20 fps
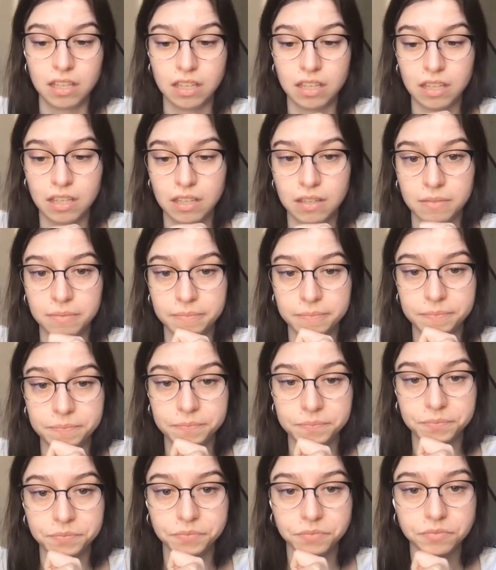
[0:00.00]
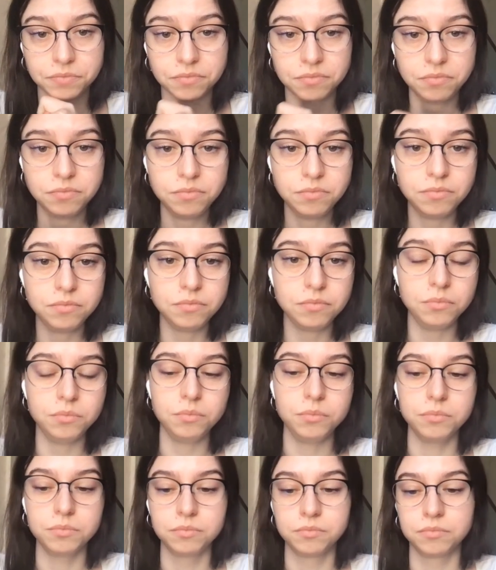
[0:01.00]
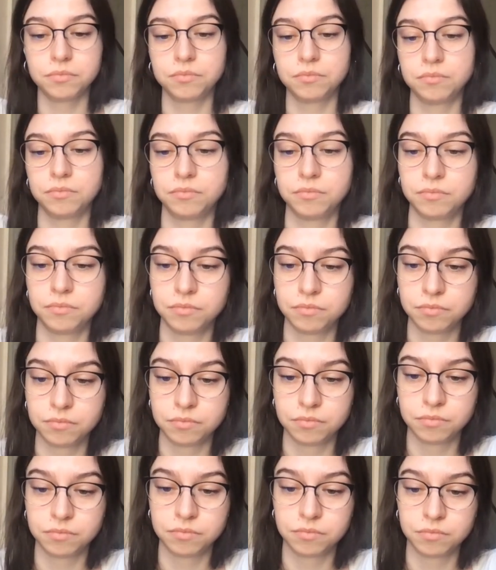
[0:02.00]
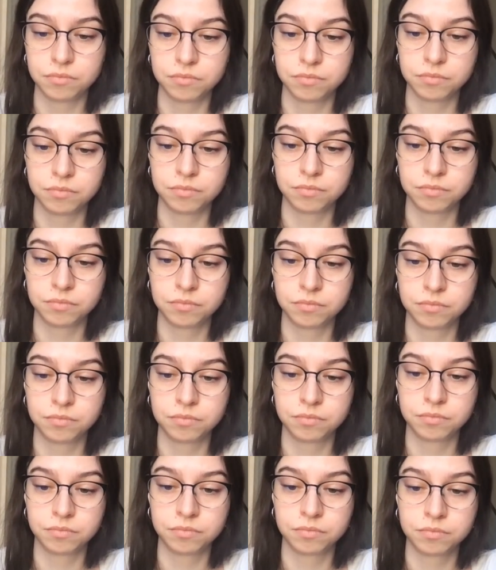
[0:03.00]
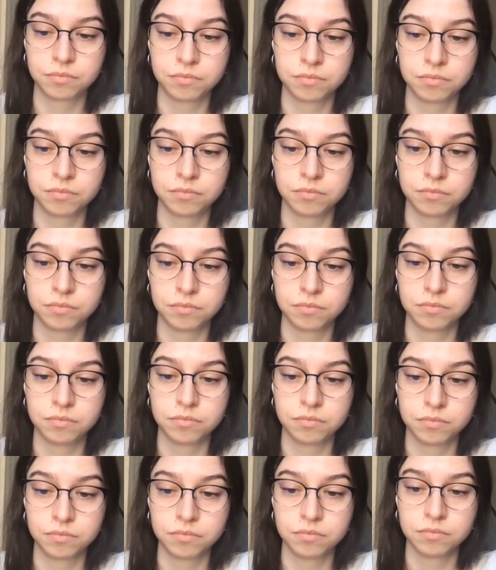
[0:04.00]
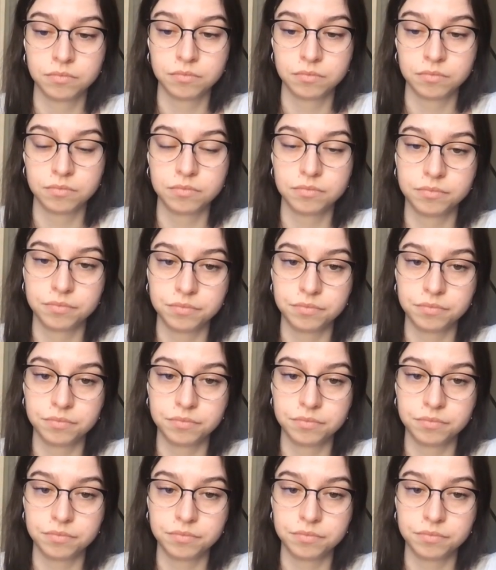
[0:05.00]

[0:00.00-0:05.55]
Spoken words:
(silent)